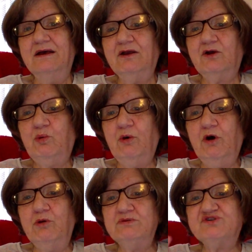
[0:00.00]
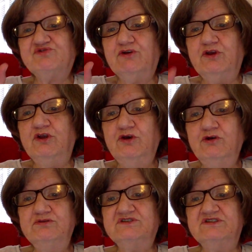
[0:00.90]
in quotes, for
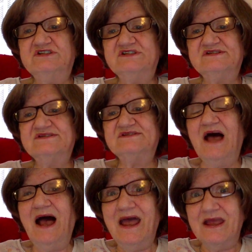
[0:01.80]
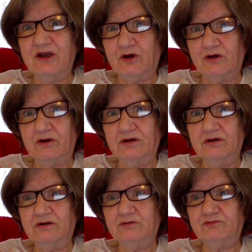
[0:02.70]
you to desire
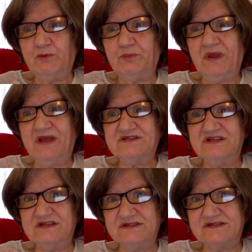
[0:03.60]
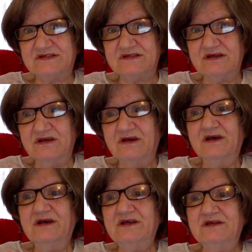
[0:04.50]
repentance
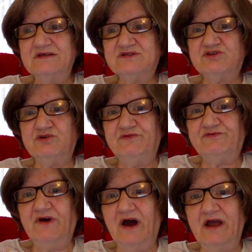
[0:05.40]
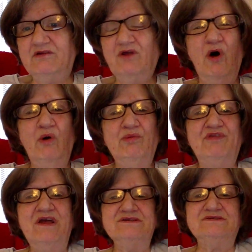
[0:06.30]
is through fire. The whole
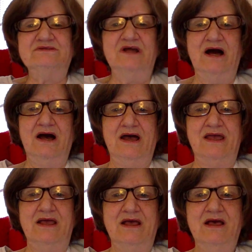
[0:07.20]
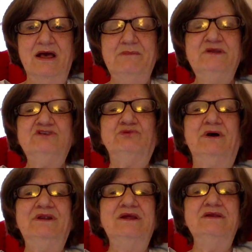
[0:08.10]
thing's a lie. I mean, do
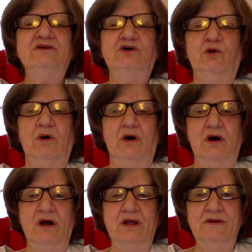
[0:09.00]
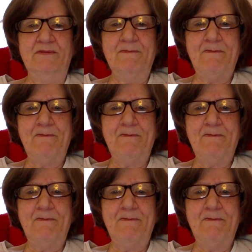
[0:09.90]
I need to go on?